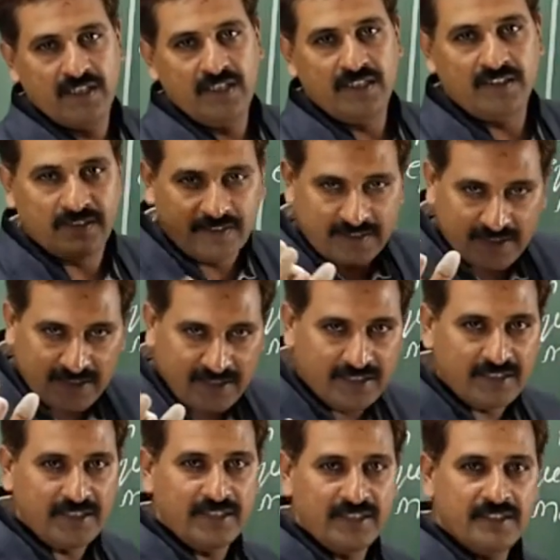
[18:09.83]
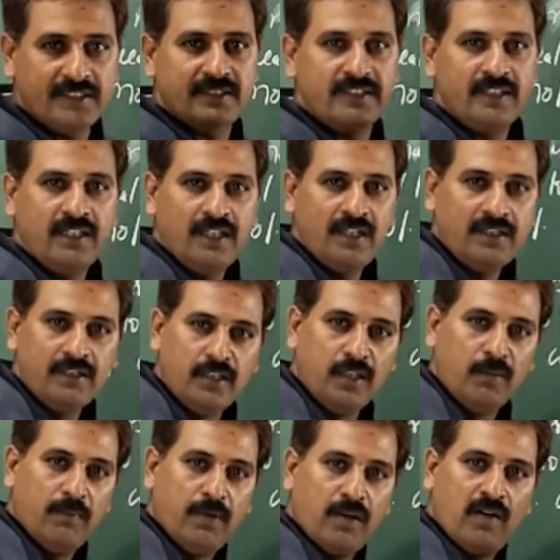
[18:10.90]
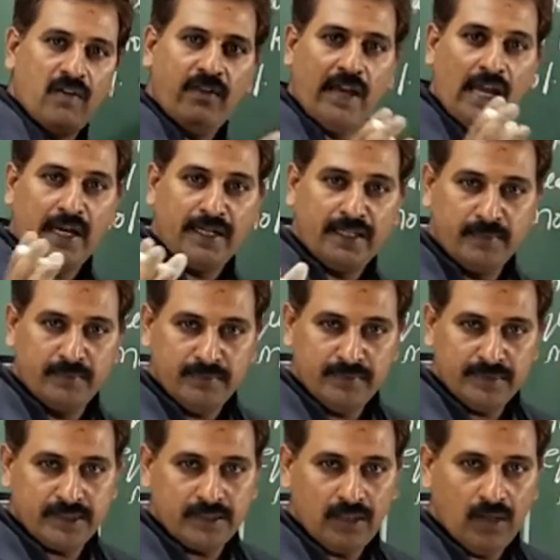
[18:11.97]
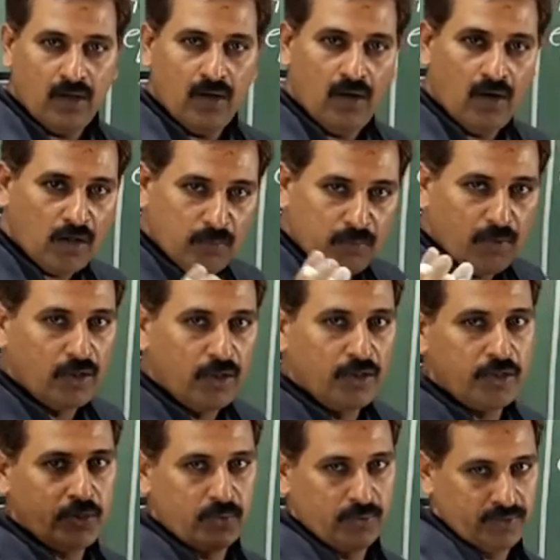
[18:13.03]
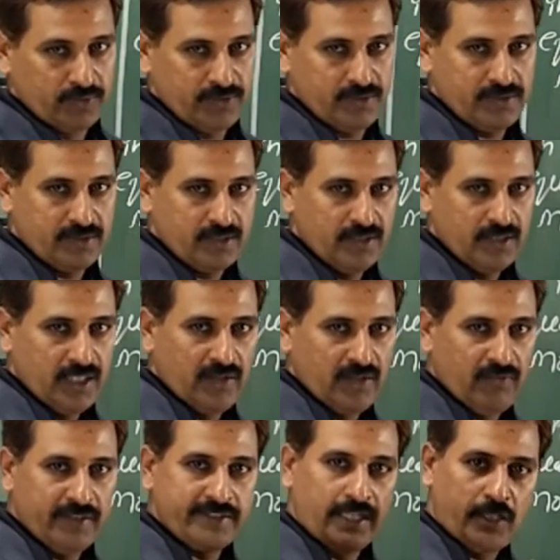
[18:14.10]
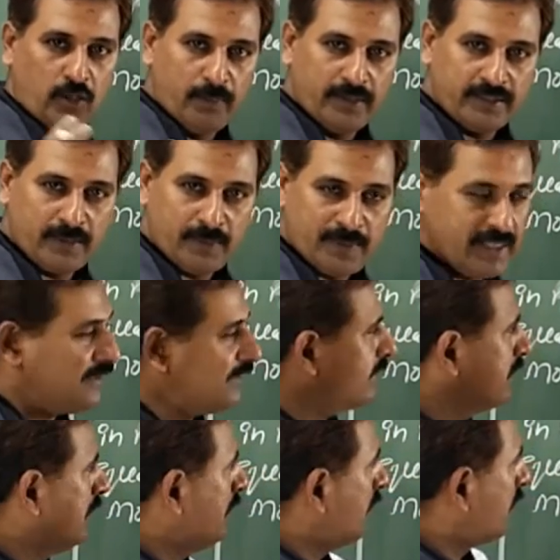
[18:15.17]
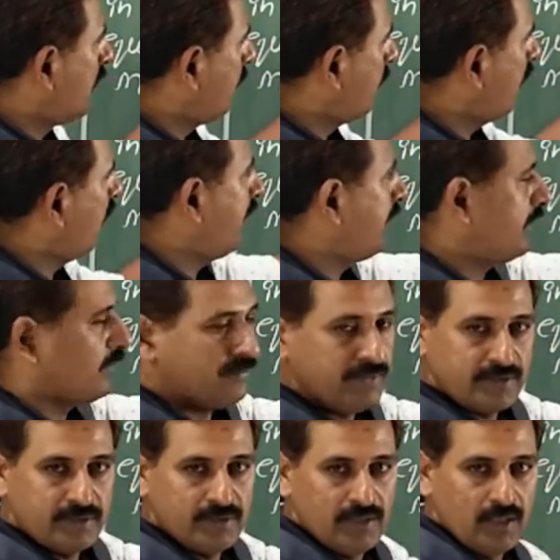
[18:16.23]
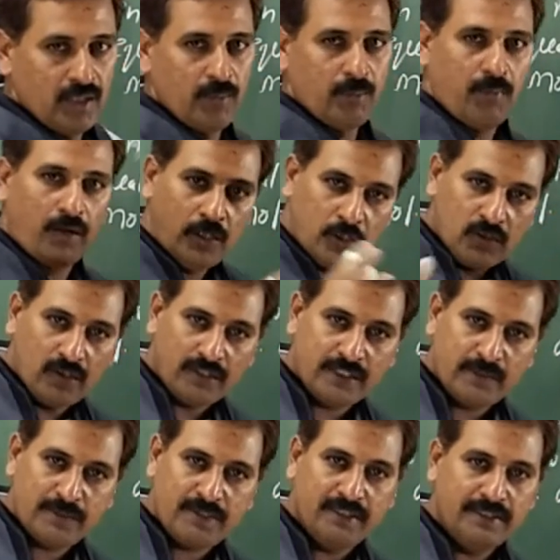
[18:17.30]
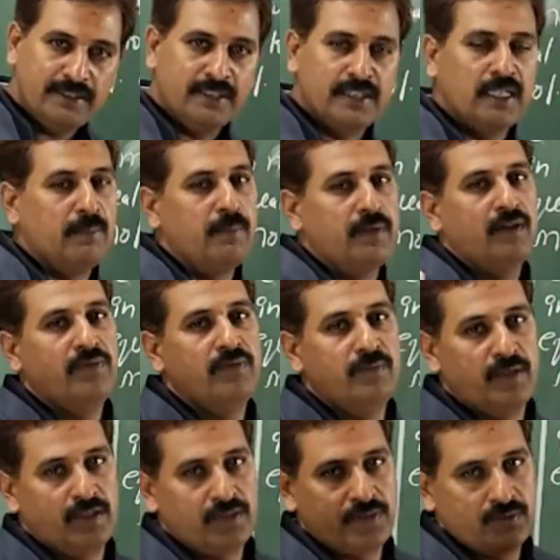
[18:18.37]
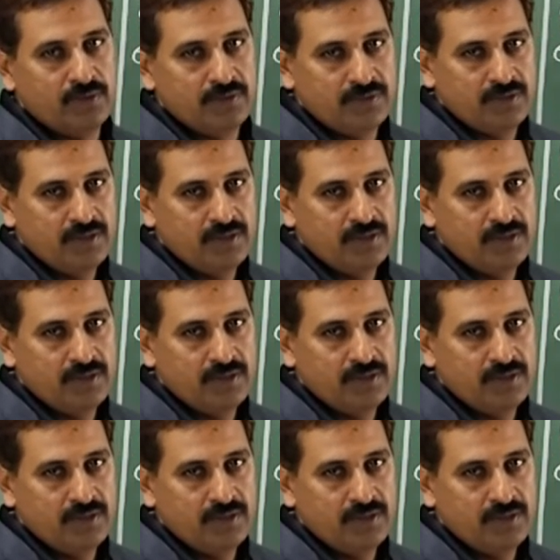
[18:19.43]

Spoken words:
This is the number of atoms or molecules. If it is atomic substance, number of atoms. Molecular substance, number of molecules.